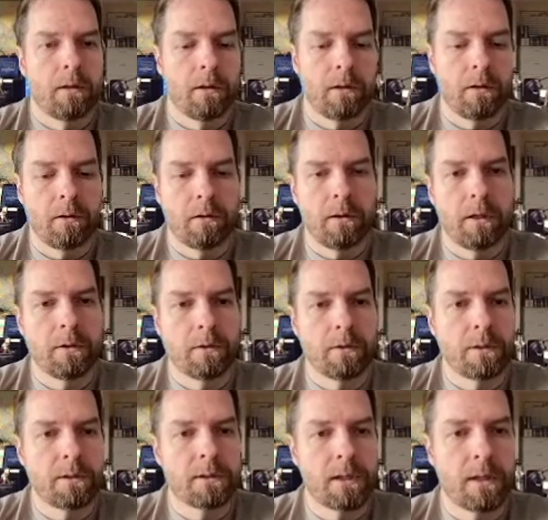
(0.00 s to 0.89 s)
All our
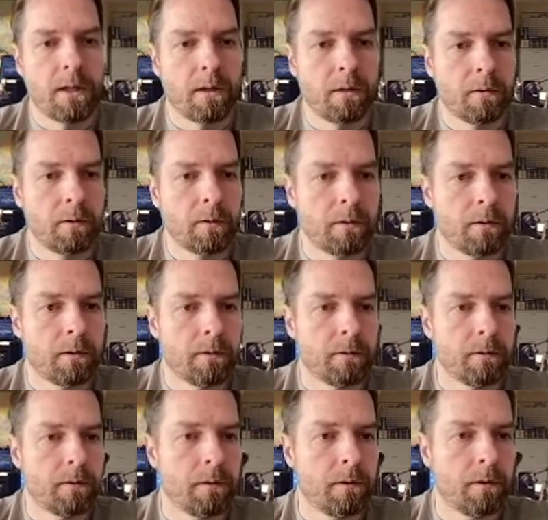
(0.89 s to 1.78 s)
entries now.
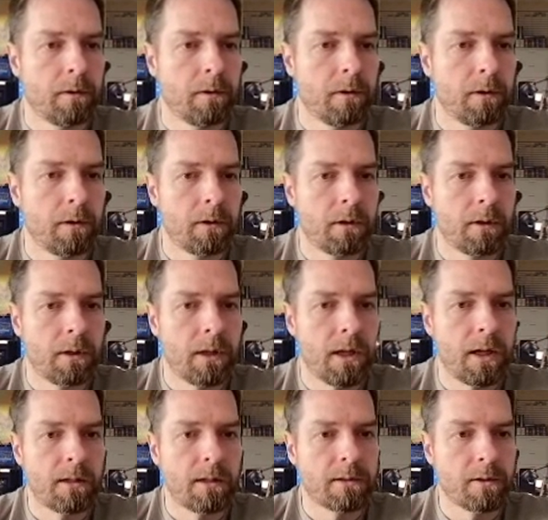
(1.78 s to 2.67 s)

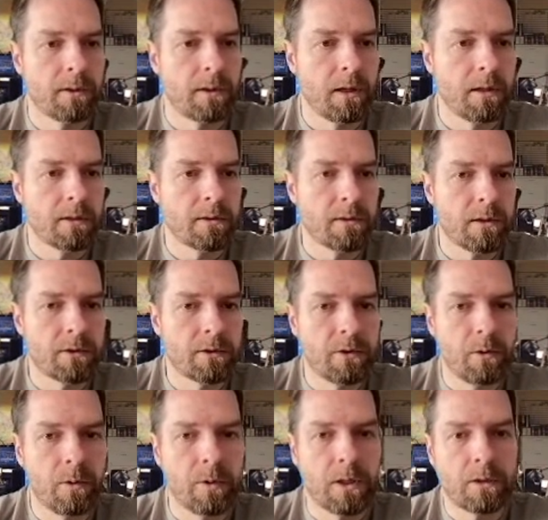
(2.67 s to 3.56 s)
Okay, so there's our
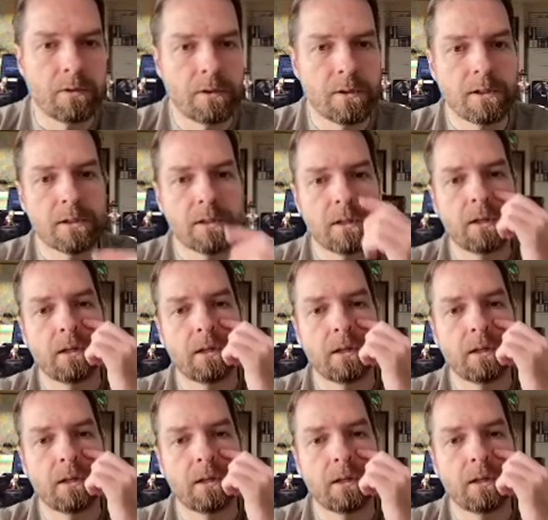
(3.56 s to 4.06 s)
2 entries